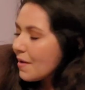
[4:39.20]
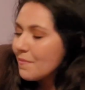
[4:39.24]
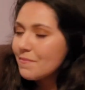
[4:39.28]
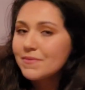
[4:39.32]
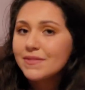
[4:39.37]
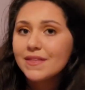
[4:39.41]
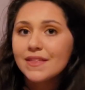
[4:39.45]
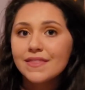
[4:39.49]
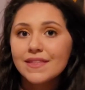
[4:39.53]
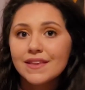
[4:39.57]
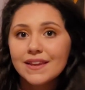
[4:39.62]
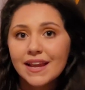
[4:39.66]

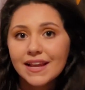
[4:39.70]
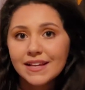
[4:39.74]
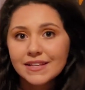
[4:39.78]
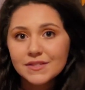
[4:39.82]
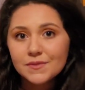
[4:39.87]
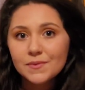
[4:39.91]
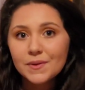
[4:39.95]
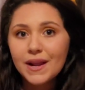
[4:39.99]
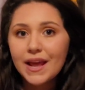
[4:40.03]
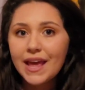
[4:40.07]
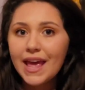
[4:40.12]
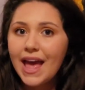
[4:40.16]
Then the next
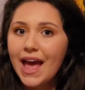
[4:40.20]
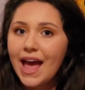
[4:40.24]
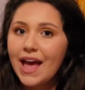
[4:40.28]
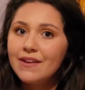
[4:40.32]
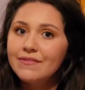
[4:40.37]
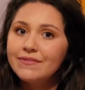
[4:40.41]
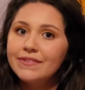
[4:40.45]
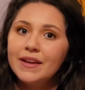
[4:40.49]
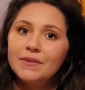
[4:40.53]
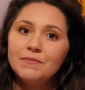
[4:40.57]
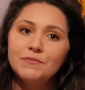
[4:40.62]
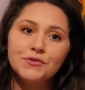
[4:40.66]
one I have,
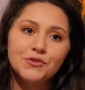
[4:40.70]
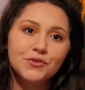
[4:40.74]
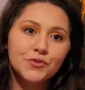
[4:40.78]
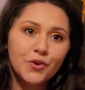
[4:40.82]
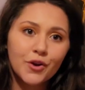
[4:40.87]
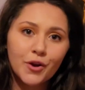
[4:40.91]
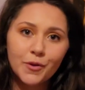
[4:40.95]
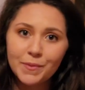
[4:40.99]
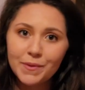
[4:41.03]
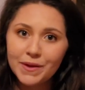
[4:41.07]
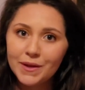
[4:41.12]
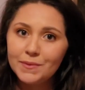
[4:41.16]
I'm sure
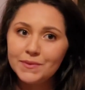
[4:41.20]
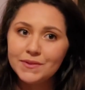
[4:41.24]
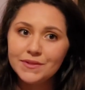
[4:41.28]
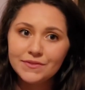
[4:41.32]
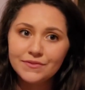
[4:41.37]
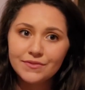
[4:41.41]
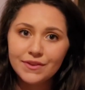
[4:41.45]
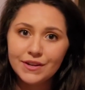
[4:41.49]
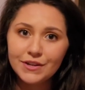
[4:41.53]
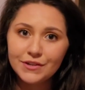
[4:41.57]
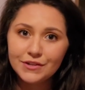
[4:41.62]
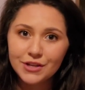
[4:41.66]
I'll be able to
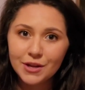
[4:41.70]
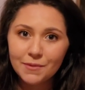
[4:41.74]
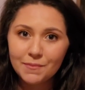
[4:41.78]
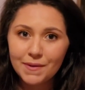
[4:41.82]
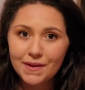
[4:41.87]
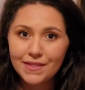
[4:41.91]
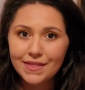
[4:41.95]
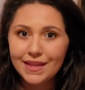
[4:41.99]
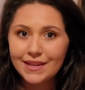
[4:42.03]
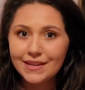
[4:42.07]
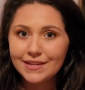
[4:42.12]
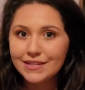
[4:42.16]
finish up by
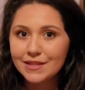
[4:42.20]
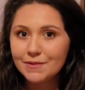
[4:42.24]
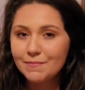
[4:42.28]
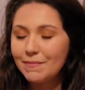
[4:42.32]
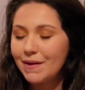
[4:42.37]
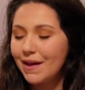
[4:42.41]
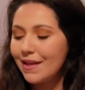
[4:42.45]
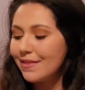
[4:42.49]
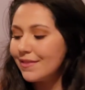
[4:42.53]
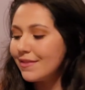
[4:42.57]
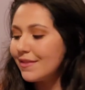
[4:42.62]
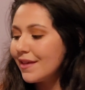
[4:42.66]
the end of the
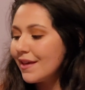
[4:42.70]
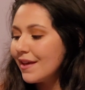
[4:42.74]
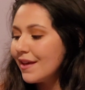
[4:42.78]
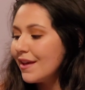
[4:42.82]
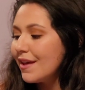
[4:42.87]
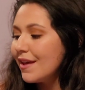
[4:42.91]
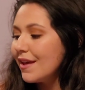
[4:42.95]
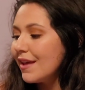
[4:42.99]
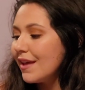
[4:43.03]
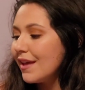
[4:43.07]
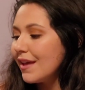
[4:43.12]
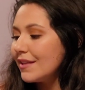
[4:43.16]
month.
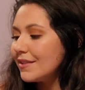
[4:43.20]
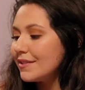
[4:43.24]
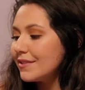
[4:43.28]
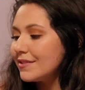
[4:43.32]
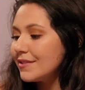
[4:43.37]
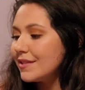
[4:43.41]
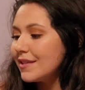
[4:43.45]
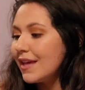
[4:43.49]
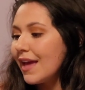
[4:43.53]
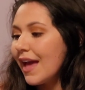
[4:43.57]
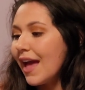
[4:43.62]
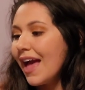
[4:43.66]
It's
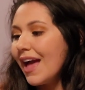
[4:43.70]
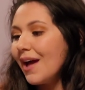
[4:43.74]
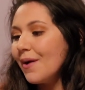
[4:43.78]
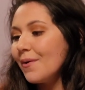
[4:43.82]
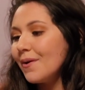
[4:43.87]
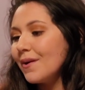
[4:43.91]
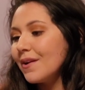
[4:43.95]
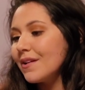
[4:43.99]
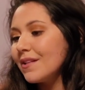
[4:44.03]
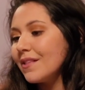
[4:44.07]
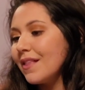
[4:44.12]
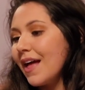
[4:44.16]
the
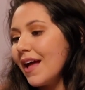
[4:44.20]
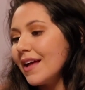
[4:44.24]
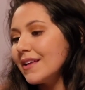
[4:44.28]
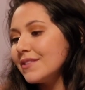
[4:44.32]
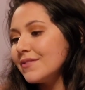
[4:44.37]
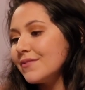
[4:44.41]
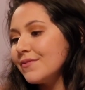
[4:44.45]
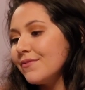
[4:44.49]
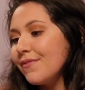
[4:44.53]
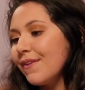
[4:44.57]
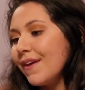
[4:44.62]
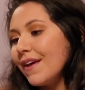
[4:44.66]

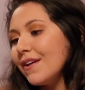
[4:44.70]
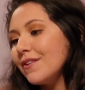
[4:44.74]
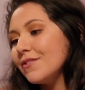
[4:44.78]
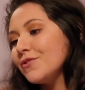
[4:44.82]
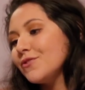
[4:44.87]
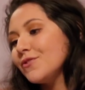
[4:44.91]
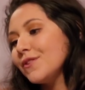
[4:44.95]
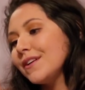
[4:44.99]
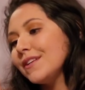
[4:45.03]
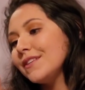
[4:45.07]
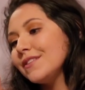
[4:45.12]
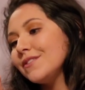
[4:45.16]
Hourglass Veil
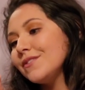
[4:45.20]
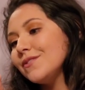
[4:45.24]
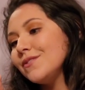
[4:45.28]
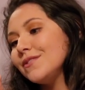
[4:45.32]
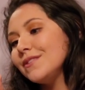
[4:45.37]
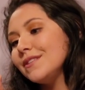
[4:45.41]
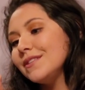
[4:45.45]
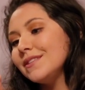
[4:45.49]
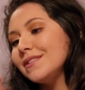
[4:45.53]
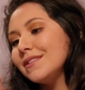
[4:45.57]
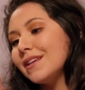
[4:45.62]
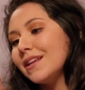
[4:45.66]

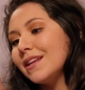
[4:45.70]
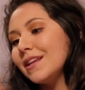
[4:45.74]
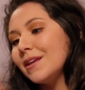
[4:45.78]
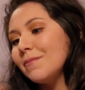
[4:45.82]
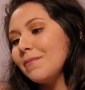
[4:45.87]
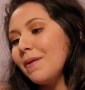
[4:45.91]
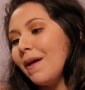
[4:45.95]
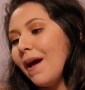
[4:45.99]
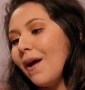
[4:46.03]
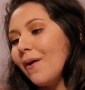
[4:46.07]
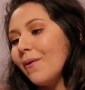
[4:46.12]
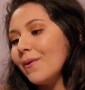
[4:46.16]
Translucent Setting
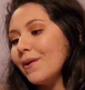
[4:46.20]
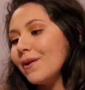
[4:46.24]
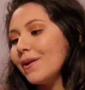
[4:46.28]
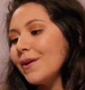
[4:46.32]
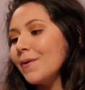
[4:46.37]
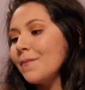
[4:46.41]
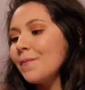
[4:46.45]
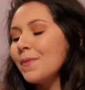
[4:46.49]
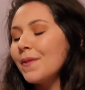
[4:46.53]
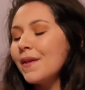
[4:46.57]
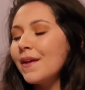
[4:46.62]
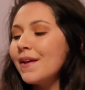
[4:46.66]

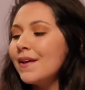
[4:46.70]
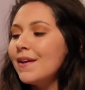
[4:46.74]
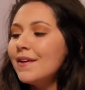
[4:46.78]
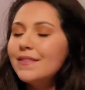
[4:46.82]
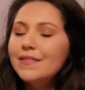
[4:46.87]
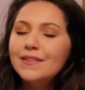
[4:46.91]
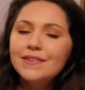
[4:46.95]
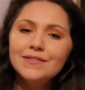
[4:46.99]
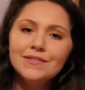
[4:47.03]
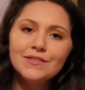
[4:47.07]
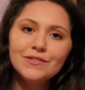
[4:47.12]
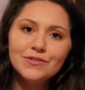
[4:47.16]
Powder.
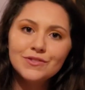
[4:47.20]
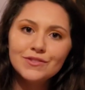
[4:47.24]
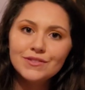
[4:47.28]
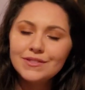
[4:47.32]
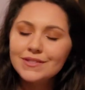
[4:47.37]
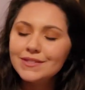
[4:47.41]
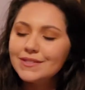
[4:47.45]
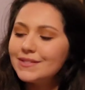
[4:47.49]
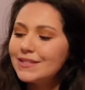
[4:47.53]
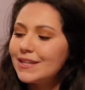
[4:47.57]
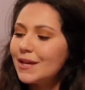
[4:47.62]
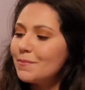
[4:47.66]
This is just
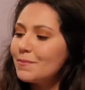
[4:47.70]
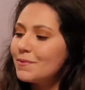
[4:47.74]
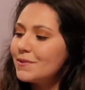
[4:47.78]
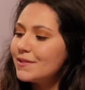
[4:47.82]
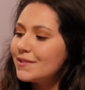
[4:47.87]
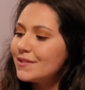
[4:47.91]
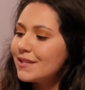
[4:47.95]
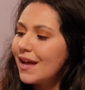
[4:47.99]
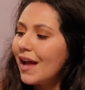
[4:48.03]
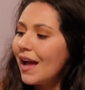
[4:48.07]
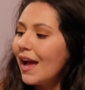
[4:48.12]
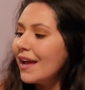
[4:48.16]
a sample
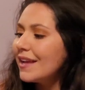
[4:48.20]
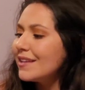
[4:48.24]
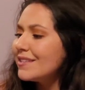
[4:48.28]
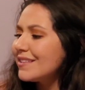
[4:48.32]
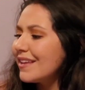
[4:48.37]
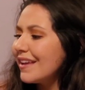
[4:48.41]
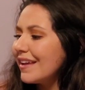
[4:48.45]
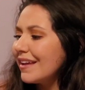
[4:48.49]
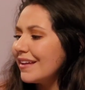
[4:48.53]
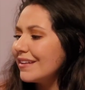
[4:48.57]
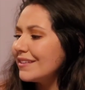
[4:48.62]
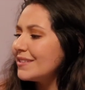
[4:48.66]
size,
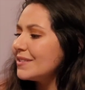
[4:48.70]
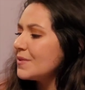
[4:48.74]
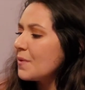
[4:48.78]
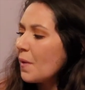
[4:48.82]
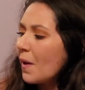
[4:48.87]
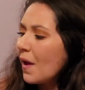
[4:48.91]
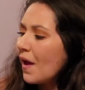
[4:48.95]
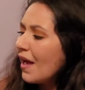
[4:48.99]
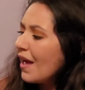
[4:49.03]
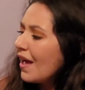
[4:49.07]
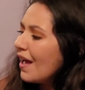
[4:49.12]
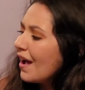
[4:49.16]
and
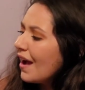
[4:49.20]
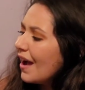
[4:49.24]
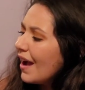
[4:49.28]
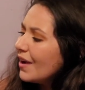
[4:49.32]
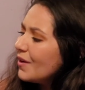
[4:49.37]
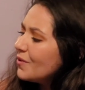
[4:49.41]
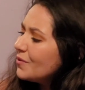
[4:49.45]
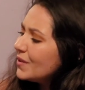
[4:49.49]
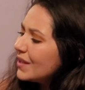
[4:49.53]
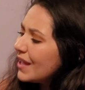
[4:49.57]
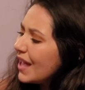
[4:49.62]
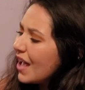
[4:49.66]
I
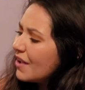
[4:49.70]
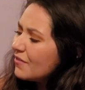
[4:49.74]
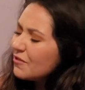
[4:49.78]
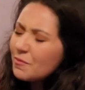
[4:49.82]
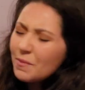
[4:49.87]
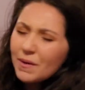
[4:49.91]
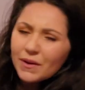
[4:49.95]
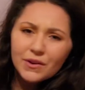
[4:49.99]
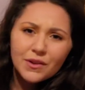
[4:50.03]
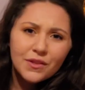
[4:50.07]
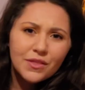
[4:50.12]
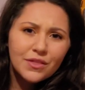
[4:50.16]
only have
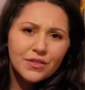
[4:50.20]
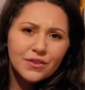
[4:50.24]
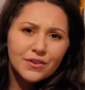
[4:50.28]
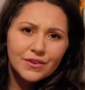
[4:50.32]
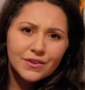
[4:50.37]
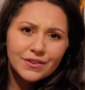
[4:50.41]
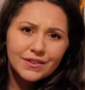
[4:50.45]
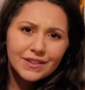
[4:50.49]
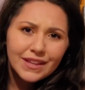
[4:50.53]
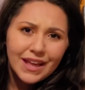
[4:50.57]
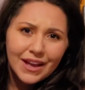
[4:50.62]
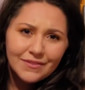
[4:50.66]
about a
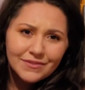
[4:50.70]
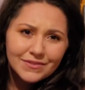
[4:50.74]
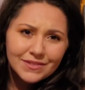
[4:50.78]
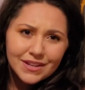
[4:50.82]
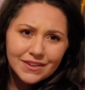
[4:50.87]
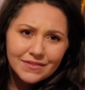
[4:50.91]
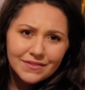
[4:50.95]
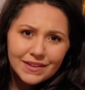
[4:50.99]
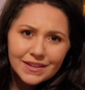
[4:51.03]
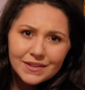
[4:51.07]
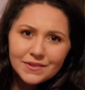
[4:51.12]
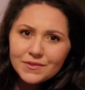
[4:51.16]
third left
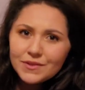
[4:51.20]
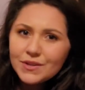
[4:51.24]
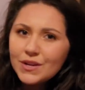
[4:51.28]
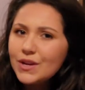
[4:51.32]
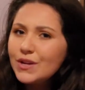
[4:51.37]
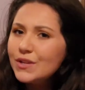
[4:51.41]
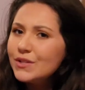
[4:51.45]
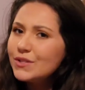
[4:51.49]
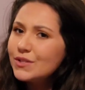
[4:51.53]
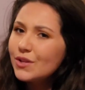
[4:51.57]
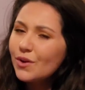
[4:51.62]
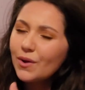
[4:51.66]
of it,
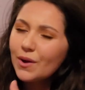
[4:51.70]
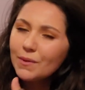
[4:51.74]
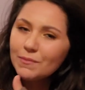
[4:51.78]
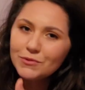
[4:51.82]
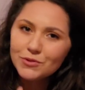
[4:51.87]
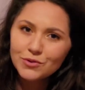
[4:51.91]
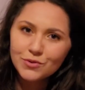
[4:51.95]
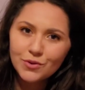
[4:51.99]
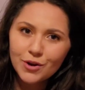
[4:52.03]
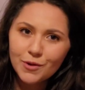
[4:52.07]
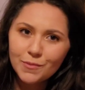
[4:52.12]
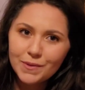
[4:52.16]
so I'm
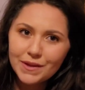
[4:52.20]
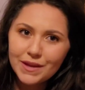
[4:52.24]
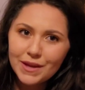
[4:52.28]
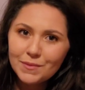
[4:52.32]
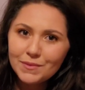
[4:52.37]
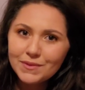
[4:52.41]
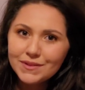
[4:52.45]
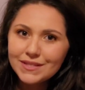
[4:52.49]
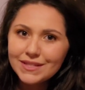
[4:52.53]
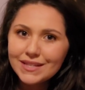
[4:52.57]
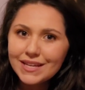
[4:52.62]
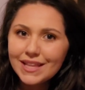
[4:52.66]
sure I'll be
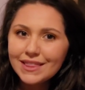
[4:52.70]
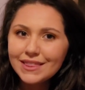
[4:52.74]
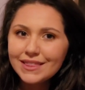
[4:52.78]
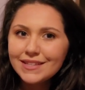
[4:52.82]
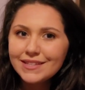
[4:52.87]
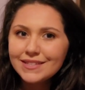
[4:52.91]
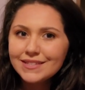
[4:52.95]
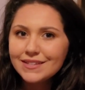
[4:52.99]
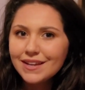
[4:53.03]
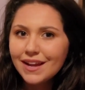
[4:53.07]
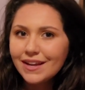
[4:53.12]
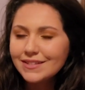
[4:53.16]
able to get
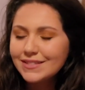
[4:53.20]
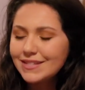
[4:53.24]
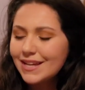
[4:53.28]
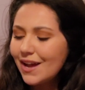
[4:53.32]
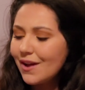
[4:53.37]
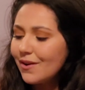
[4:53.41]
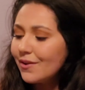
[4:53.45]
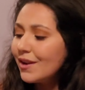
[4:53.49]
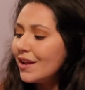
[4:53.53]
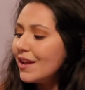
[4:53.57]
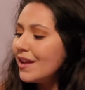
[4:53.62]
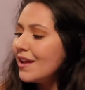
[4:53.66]
this knocked out.